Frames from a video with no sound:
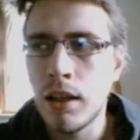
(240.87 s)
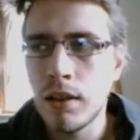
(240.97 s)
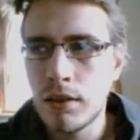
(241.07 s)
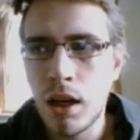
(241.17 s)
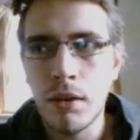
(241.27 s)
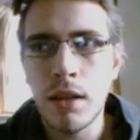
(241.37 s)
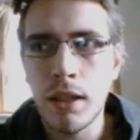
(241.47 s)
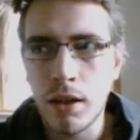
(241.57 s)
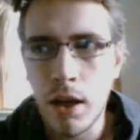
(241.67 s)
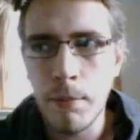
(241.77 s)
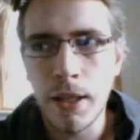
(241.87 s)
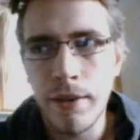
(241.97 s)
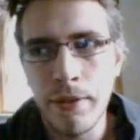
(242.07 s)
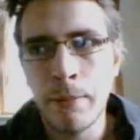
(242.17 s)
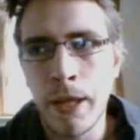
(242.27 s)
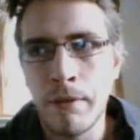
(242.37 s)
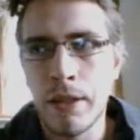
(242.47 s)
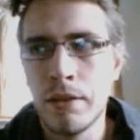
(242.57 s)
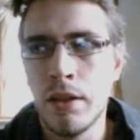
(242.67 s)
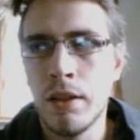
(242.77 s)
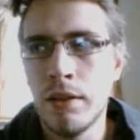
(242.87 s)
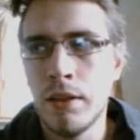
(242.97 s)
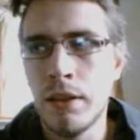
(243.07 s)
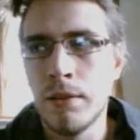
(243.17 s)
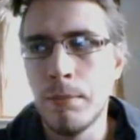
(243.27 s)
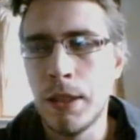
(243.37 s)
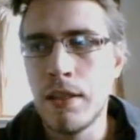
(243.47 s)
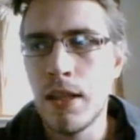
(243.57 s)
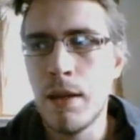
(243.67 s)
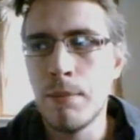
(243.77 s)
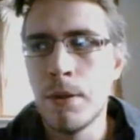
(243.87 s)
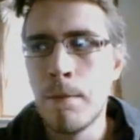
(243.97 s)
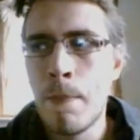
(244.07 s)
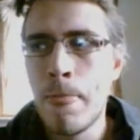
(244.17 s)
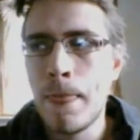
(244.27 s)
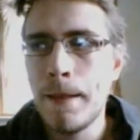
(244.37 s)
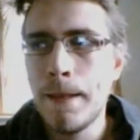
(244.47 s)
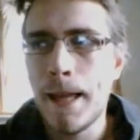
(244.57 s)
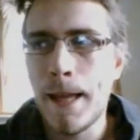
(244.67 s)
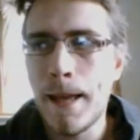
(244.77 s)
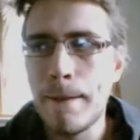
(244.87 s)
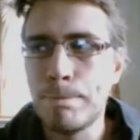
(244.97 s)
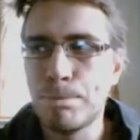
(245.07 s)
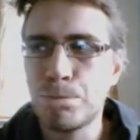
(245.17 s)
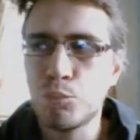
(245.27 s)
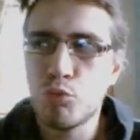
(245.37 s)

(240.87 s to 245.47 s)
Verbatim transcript: Tara, I believe, is a better wrestler than Mickie James. I